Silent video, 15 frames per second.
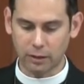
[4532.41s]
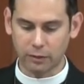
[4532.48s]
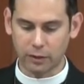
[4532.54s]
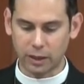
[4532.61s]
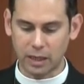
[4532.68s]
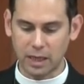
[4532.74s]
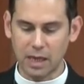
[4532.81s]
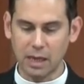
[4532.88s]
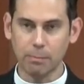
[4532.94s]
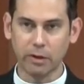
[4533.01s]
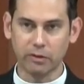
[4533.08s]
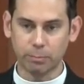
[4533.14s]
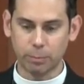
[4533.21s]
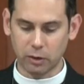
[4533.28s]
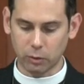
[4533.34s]
then he
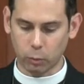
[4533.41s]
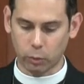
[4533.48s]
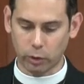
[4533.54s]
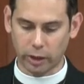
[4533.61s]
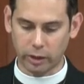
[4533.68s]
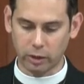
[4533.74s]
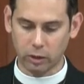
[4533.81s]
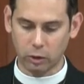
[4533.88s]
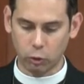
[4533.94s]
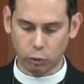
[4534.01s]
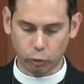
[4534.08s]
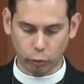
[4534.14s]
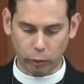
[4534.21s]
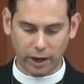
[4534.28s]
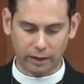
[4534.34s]
must be the one who
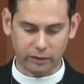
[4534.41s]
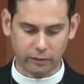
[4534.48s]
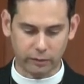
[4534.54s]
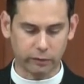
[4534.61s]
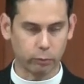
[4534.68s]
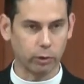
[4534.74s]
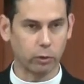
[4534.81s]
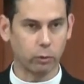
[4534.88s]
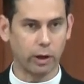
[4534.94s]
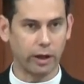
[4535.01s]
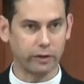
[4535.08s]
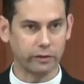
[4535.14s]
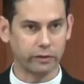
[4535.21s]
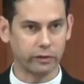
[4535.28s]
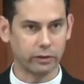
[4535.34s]
grants this
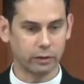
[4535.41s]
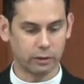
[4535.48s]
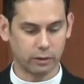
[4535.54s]
request.